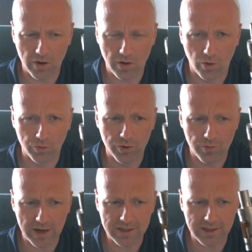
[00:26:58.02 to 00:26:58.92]

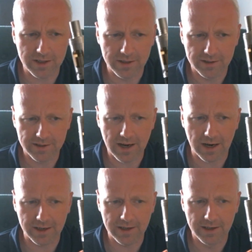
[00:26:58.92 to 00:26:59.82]
underrated
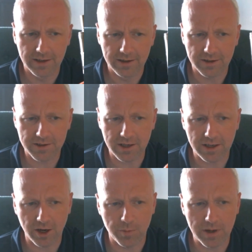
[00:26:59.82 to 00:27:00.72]
tank, the
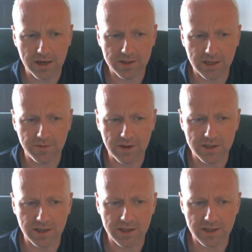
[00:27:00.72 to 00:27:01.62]
OBS
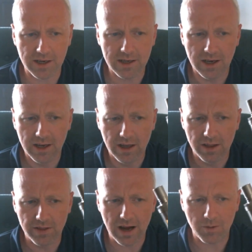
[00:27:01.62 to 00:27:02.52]
TBCT.
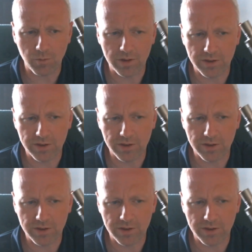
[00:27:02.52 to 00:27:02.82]
That with